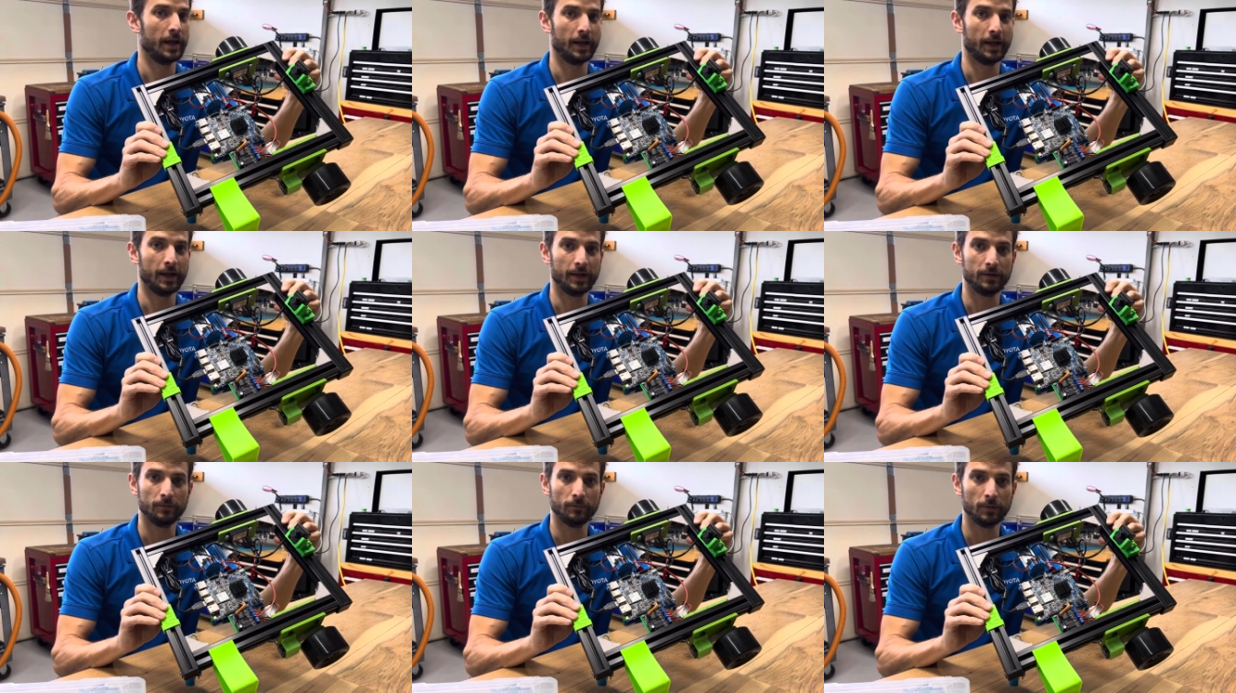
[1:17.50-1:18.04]

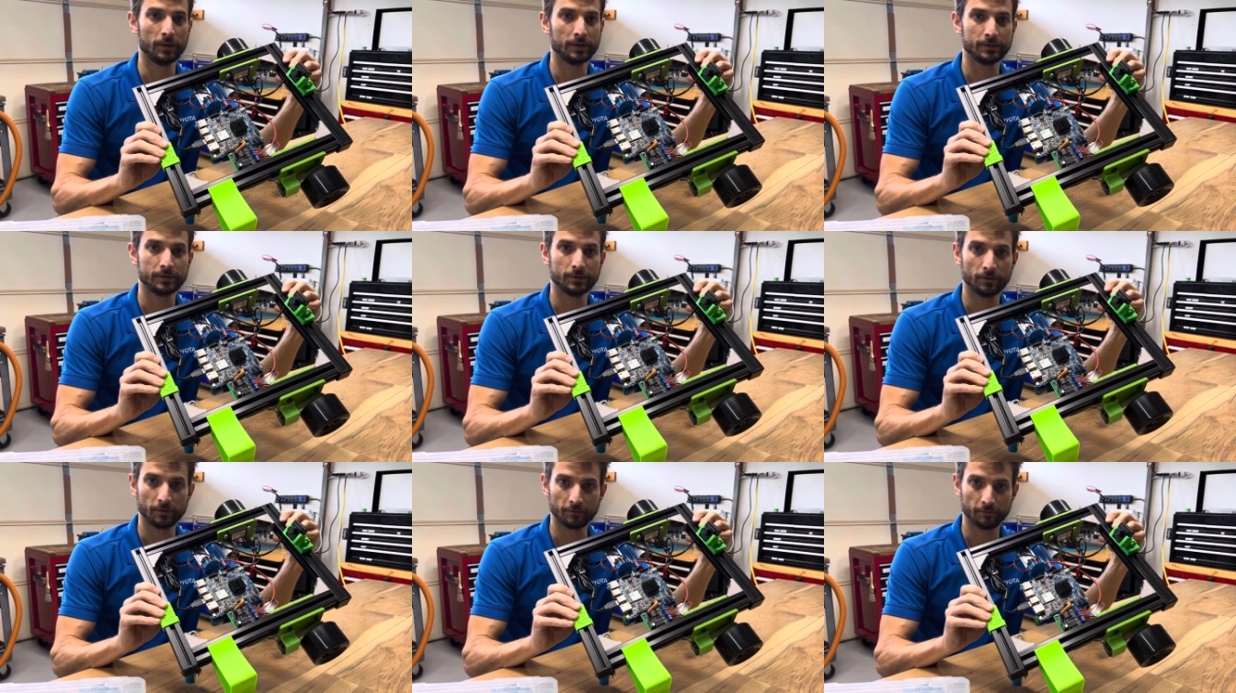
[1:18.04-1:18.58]
and what
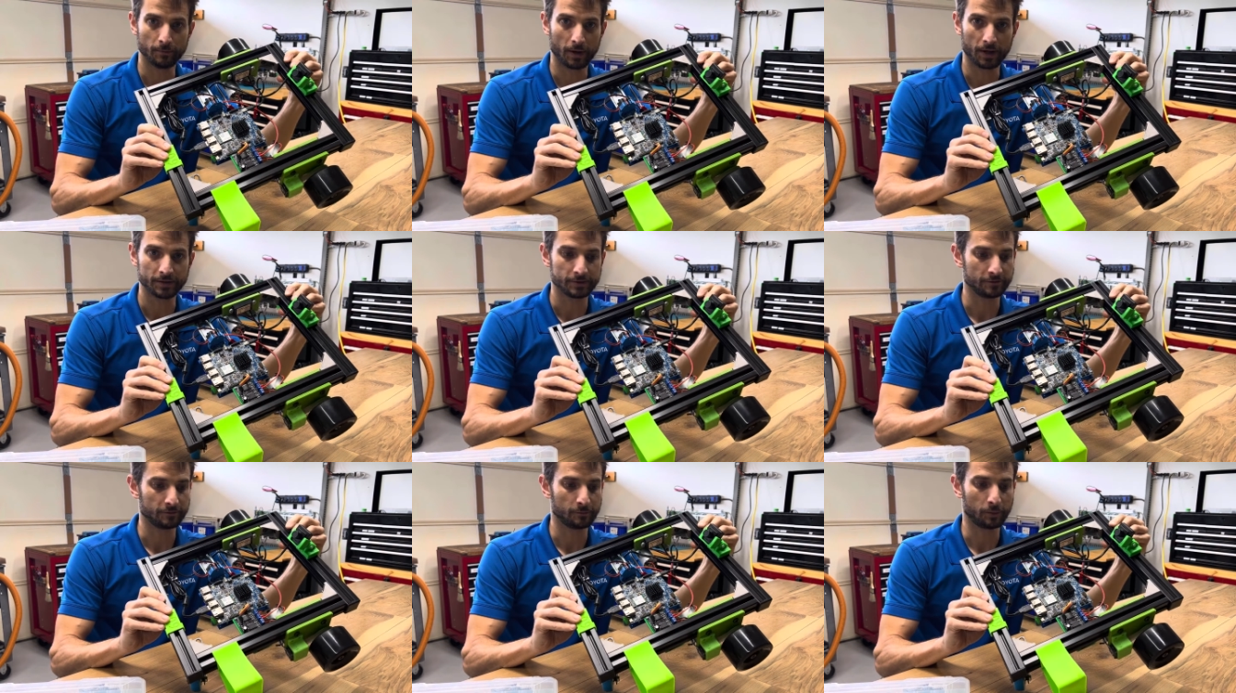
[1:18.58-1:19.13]
sort of
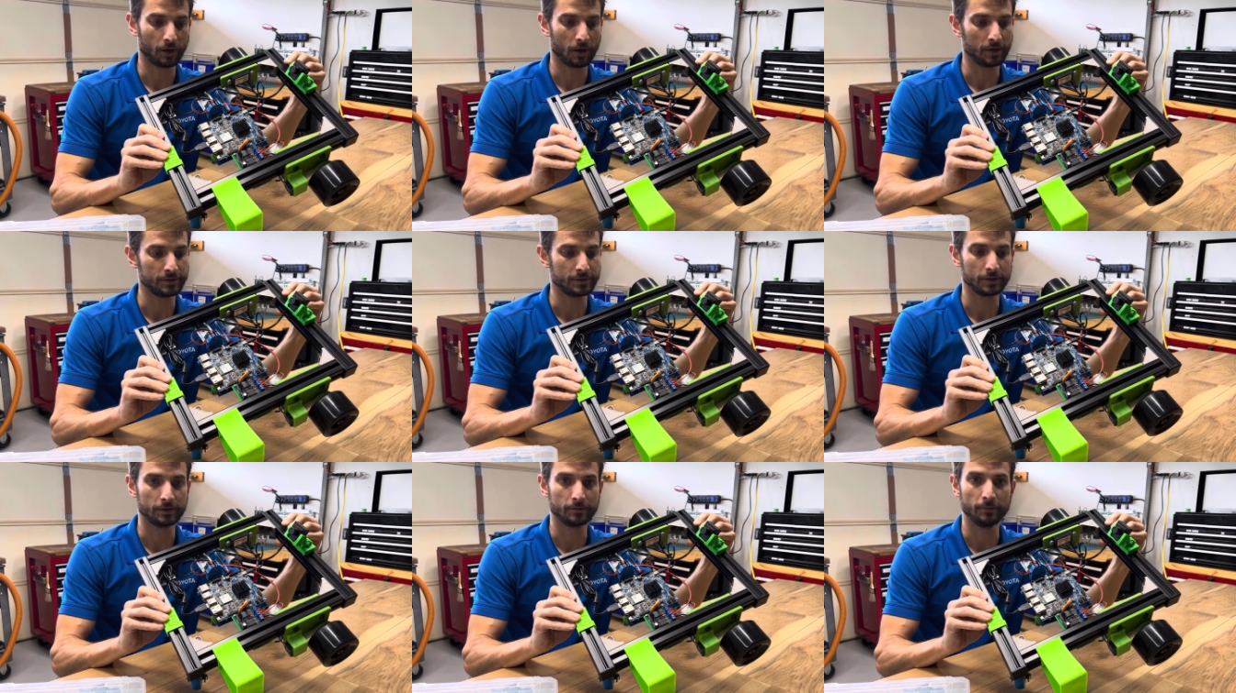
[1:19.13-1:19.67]
massive
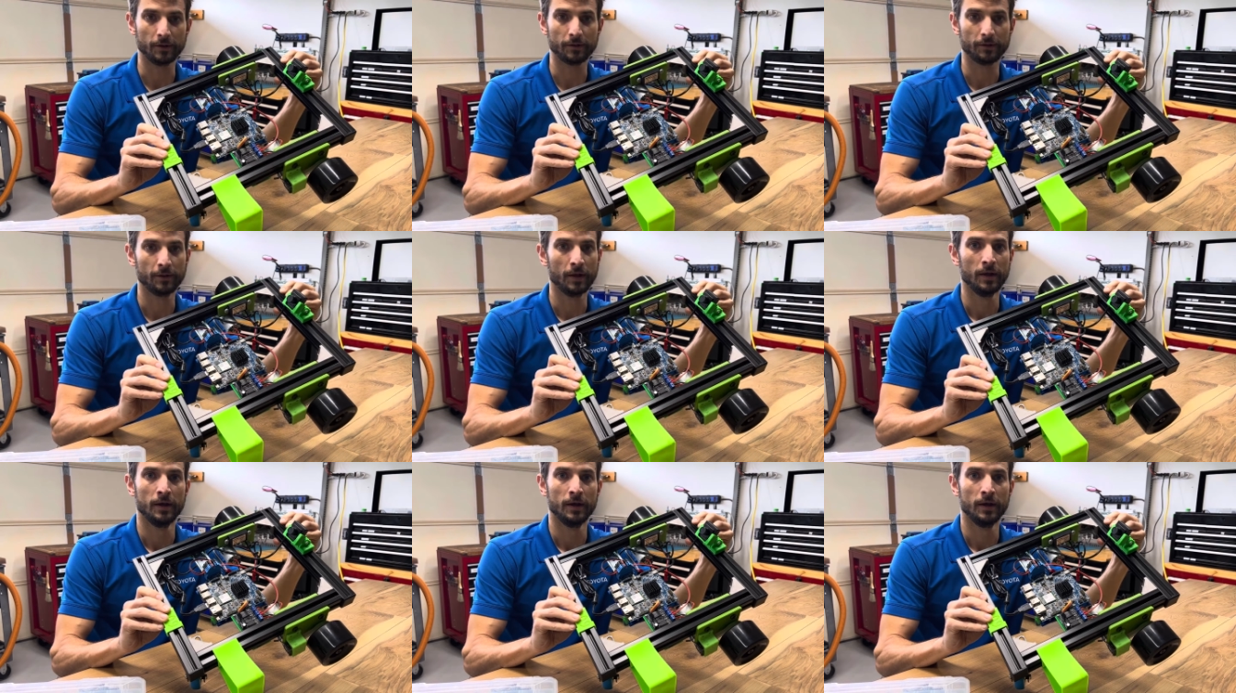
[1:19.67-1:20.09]
project with